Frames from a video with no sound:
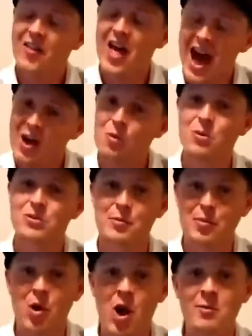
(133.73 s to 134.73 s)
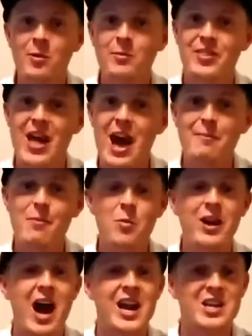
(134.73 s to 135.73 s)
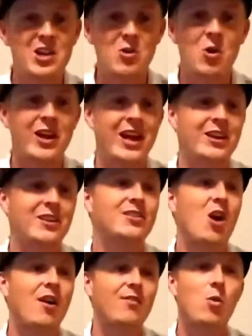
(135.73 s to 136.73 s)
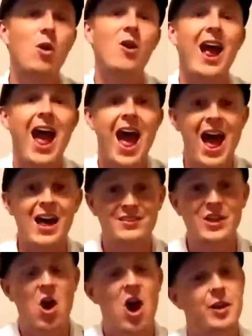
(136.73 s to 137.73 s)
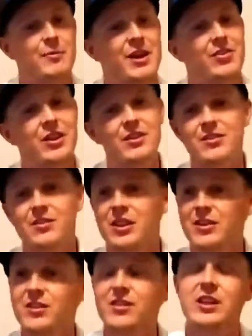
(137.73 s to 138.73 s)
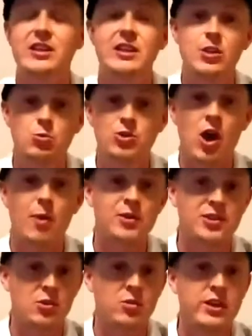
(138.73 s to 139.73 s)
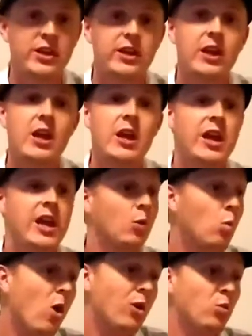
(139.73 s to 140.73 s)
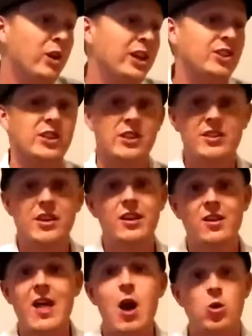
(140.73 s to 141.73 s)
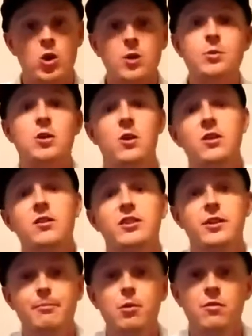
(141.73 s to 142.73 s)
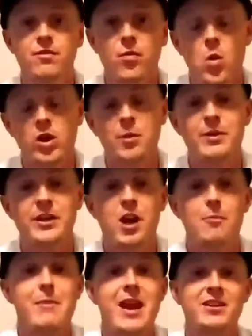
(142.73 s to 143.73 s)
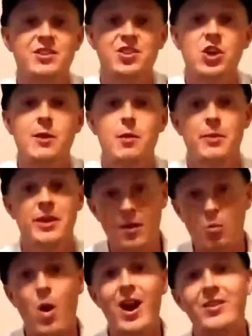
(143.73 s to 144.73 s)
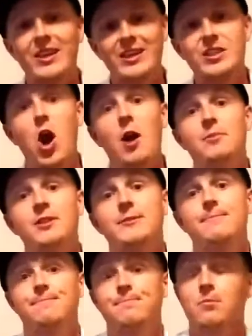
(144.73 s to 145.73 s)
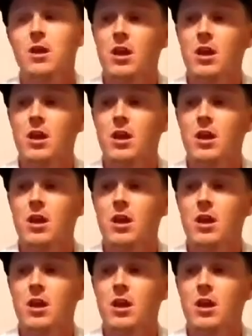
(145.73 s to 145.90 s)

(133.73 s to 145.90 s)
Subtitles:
That was a problem. At that moment, I knew, okay, software has to automate this. This is a huge opportunity, and one which is going to allow cryptocurrency to move forward and become mainstream and become widely adopted.